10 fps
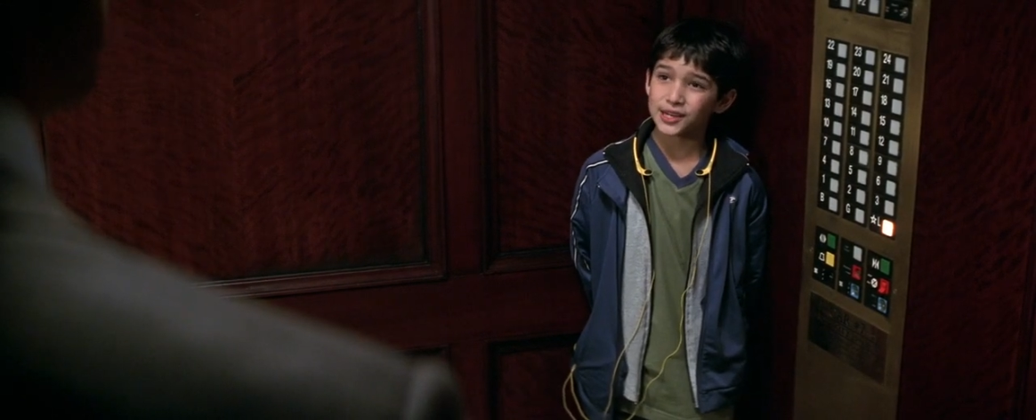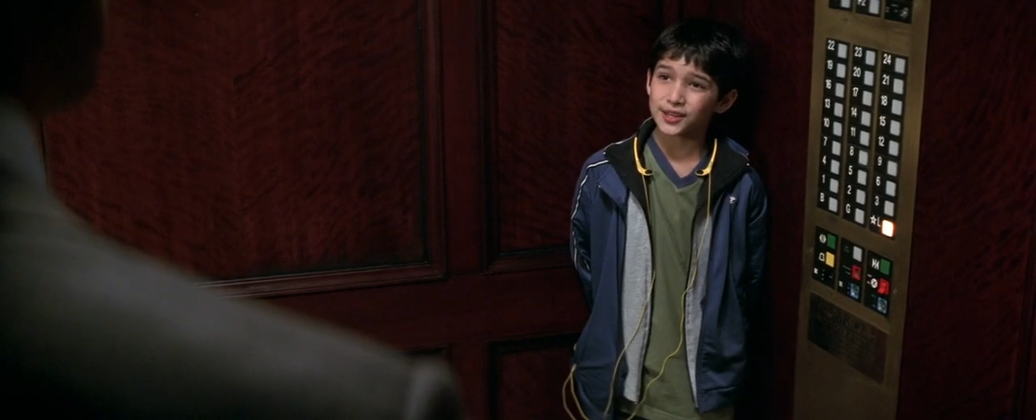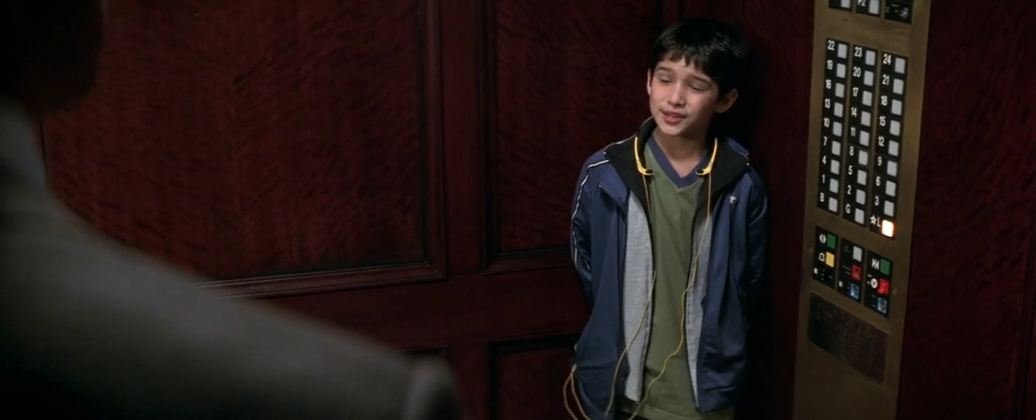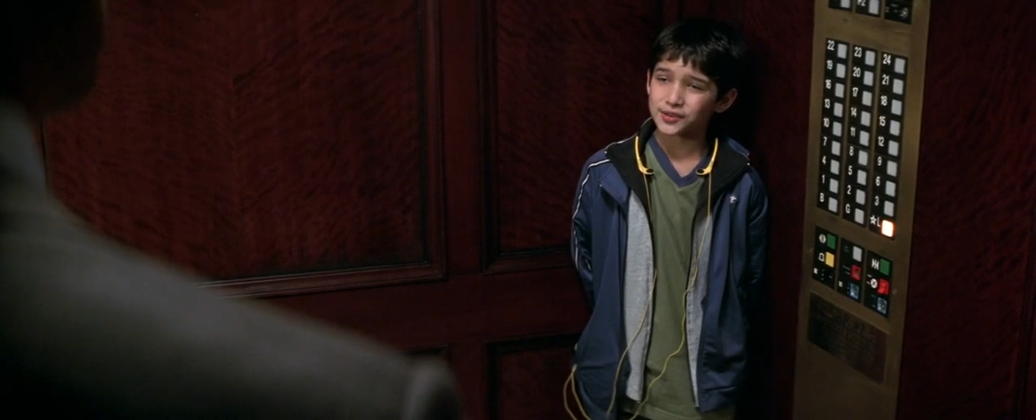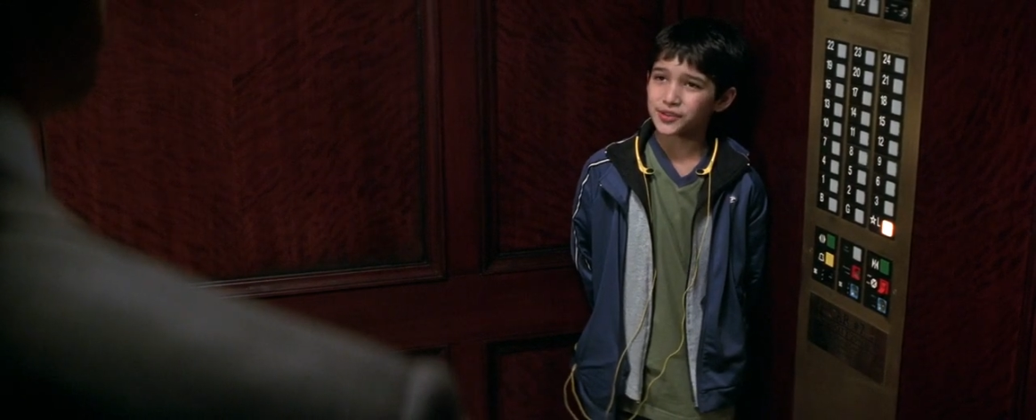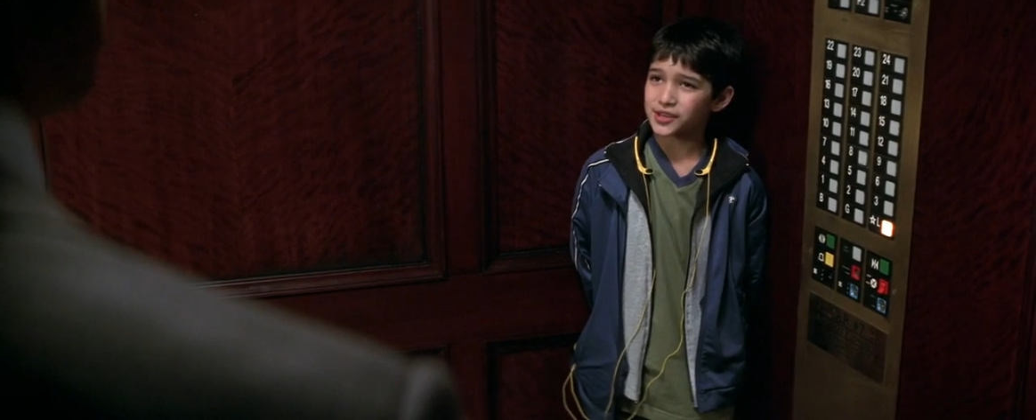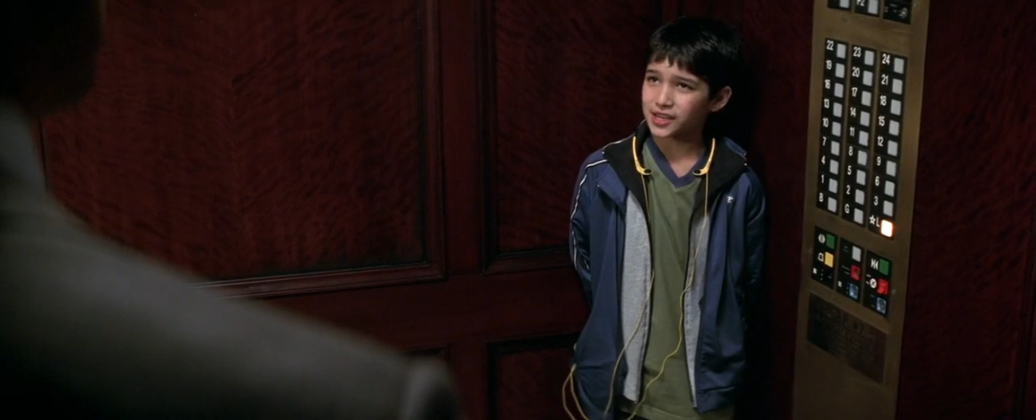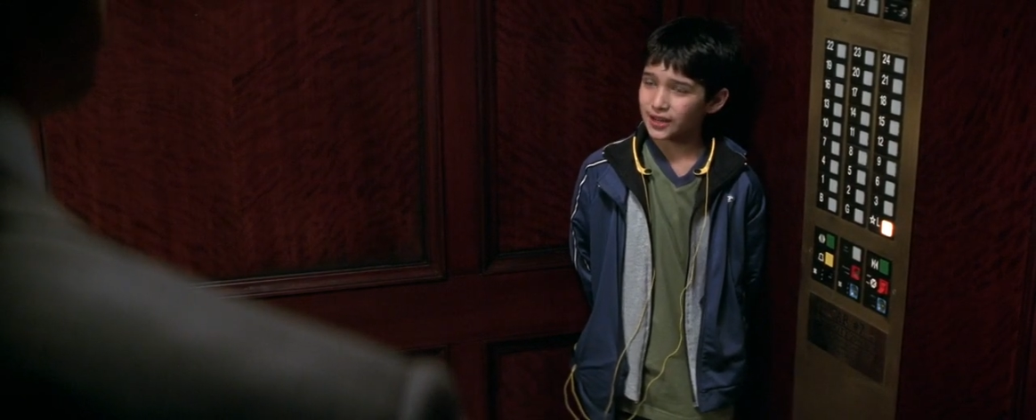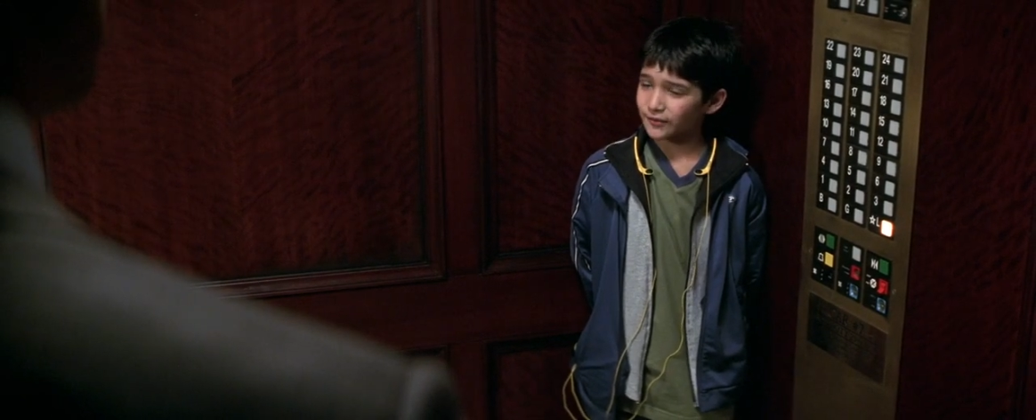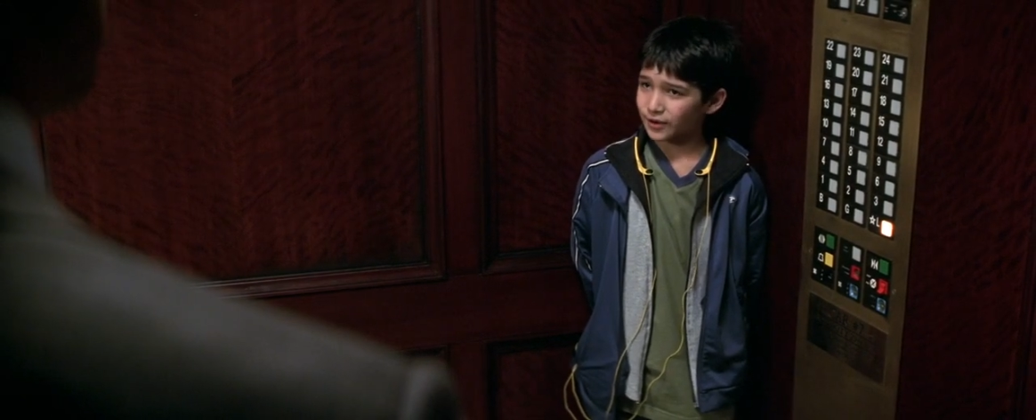I know mm-hmm. that you're
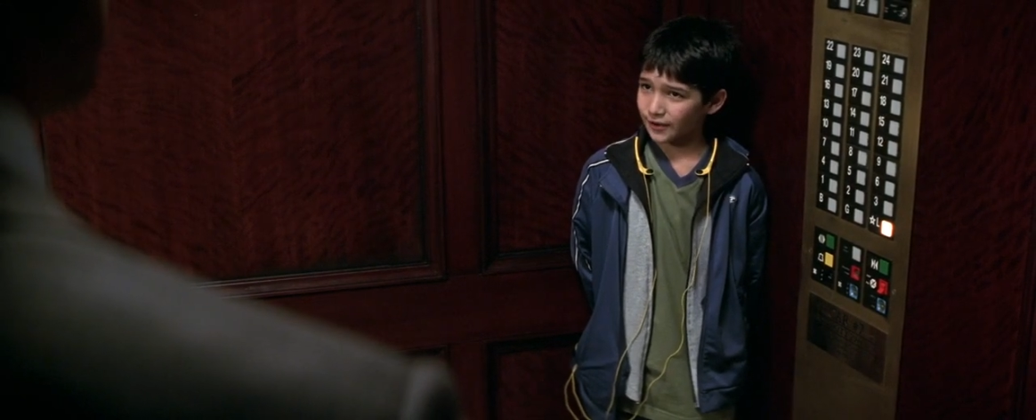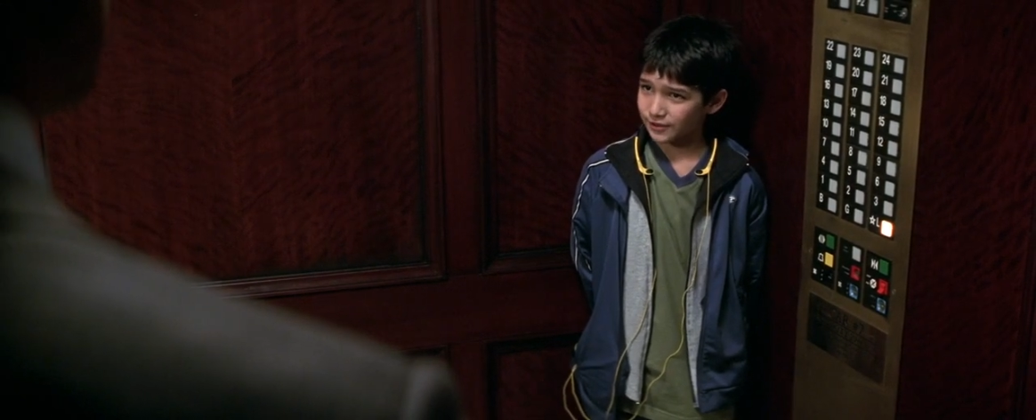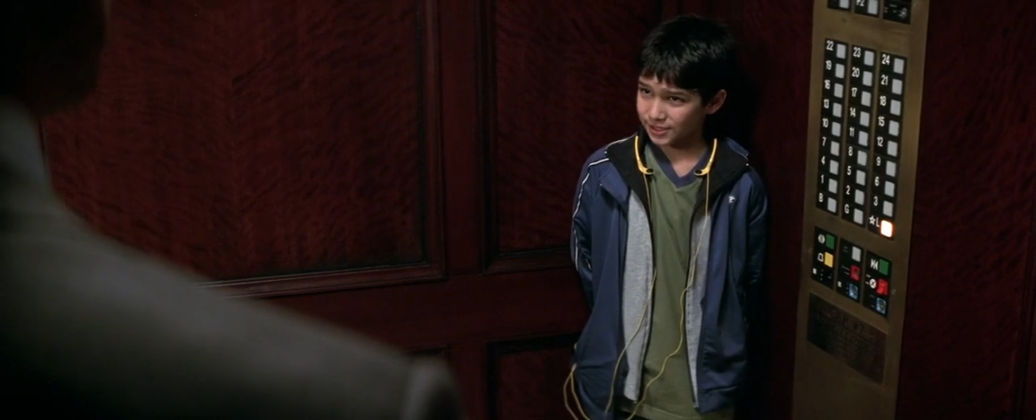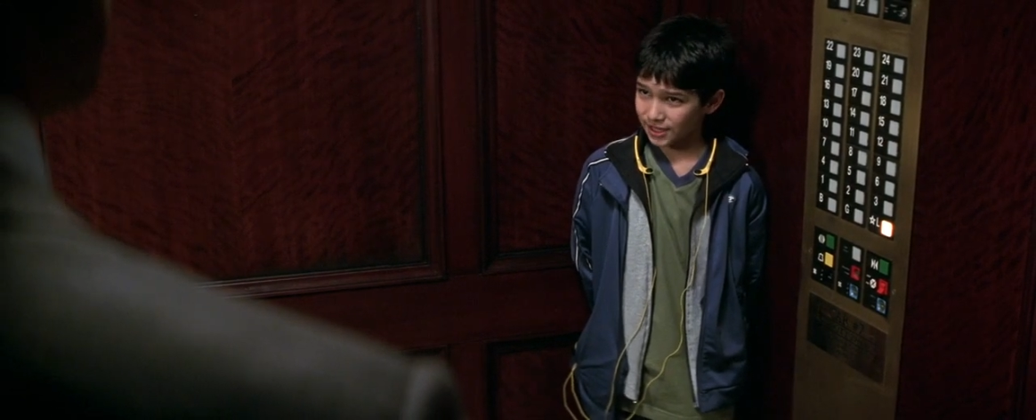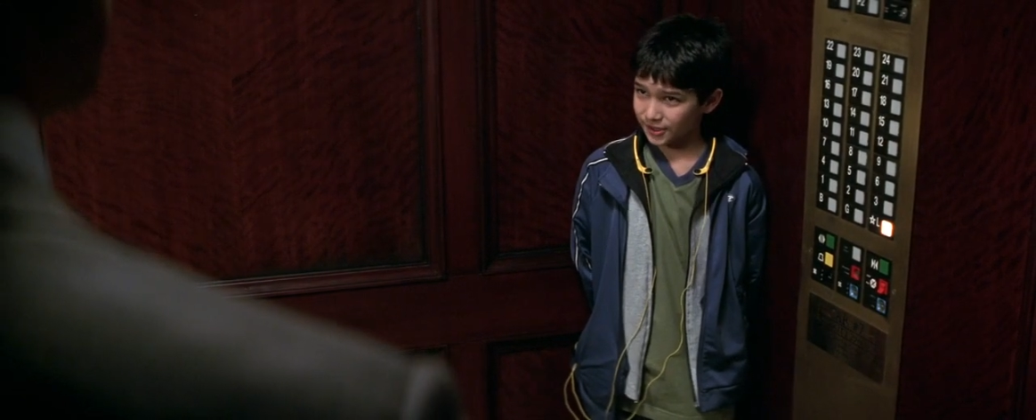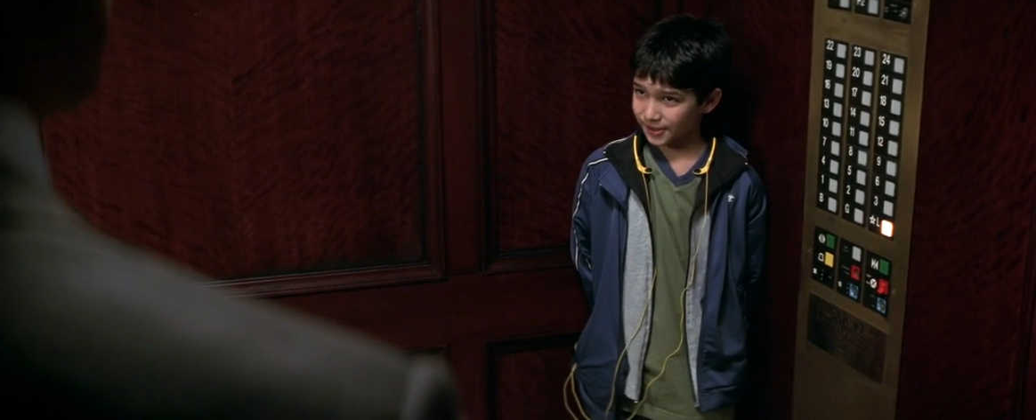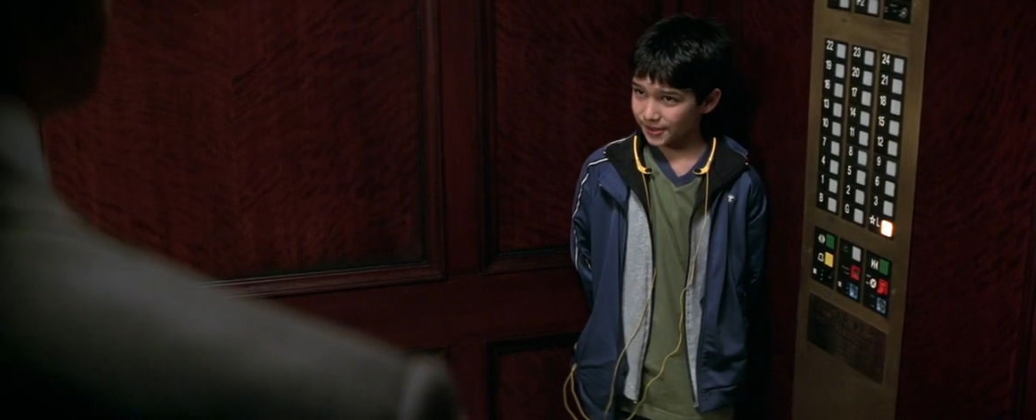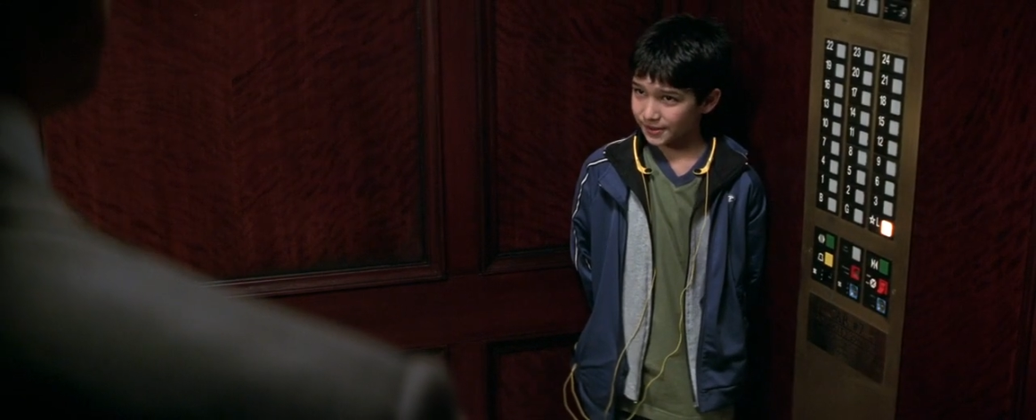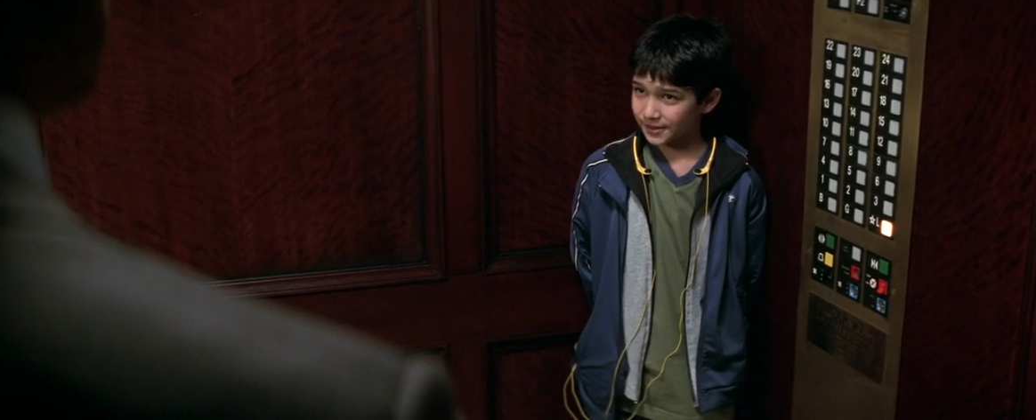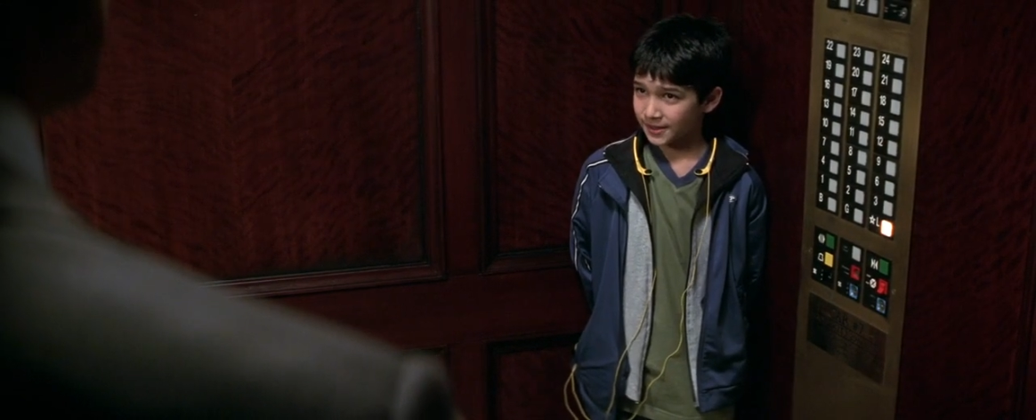thinking of running for senator.